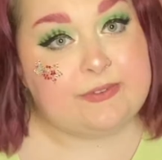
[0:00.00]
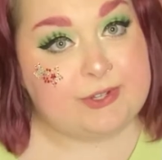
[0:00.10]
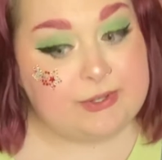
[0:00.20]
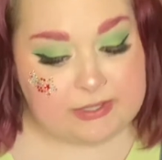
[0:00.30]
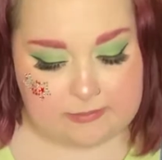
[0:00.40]
you're
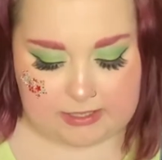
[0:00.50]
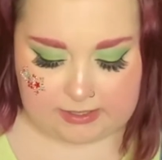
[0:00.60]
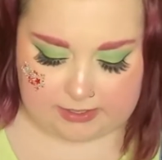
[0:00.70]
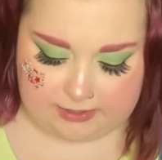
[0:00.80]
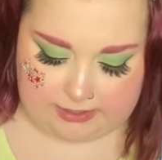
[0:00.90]
going to make
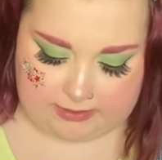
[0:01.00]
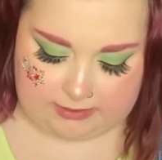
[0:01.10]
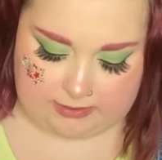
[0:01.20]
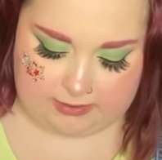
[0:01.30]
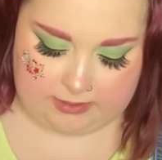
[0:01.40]

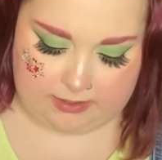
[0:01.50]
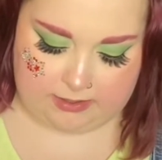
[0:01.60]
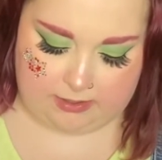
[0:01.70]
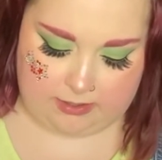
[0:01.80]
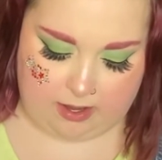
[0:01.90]
earrings,
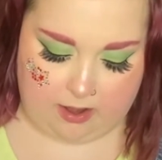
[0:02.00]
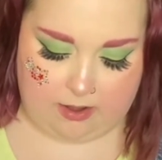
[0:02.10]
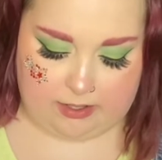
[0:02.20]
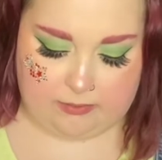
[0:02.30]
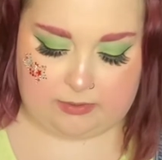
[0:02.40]
all
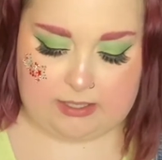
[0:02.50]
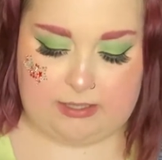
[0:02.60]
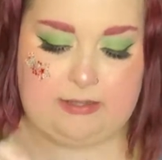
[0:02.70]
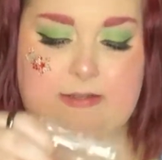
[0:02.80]
you will need is